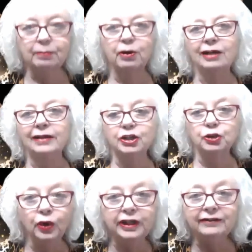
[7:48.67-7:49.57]
brought like
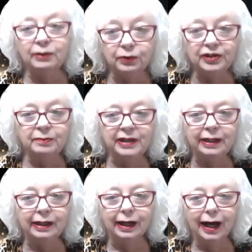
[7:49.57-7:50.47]
20 of them with me.